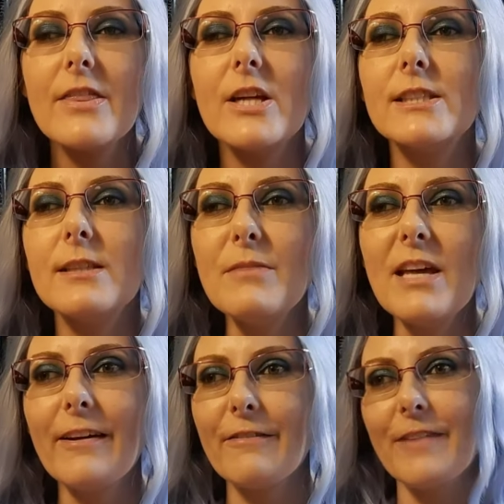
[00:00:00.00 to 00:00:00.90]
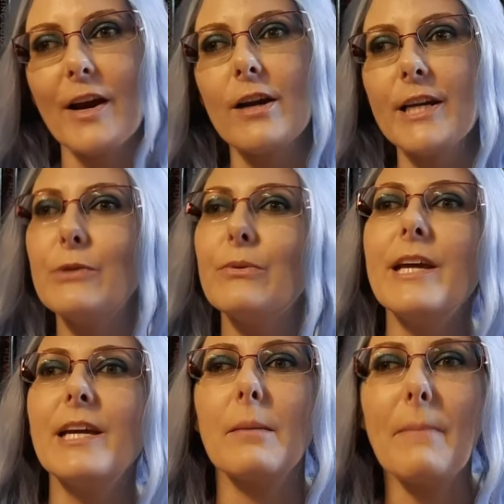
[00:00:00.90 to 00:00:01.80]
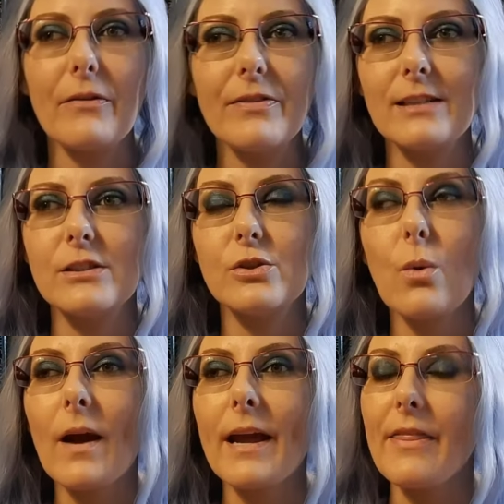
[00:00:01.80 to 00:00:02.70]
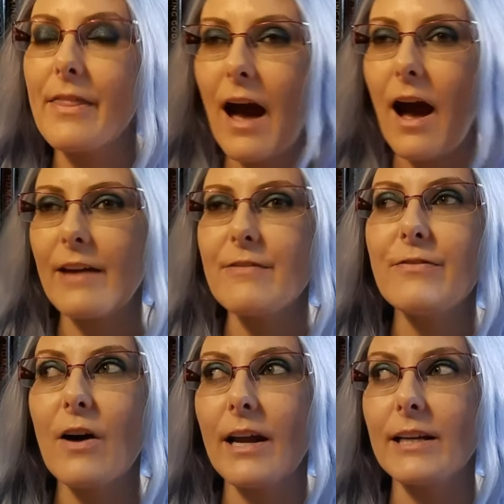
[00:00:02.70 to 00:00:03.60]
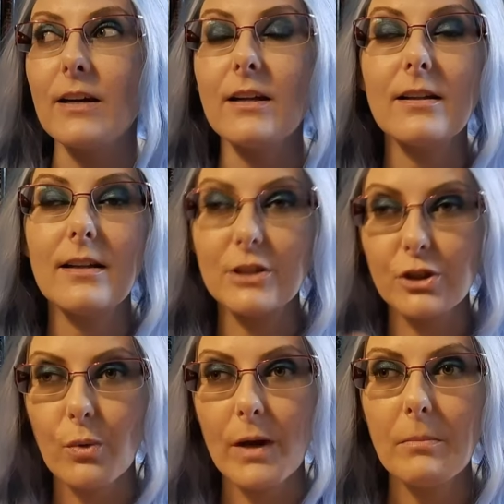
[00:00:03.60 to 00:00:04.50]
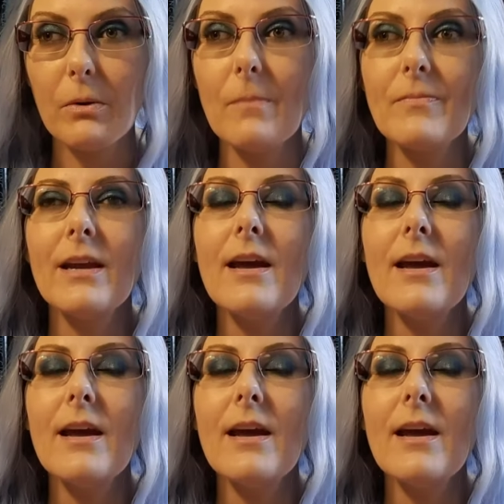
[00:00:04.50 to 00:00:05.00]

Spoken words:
there's something very unique about that story that I find enjoyable.